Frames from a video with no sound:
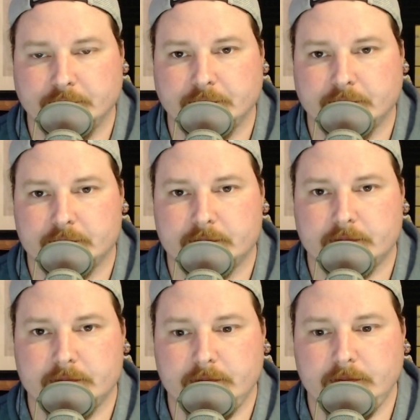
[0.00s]

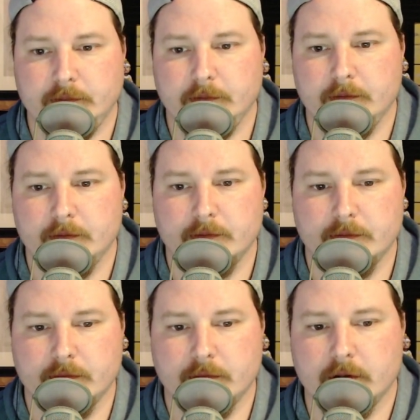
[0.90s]

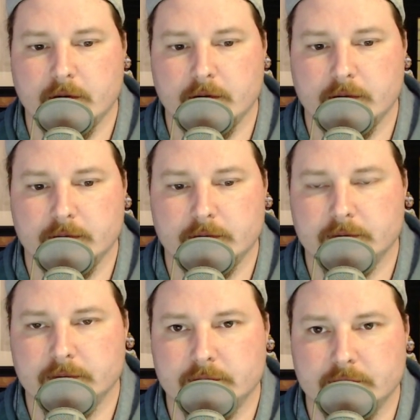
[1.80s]

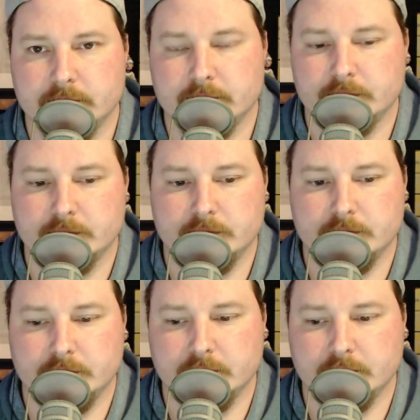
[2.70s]
[no speech]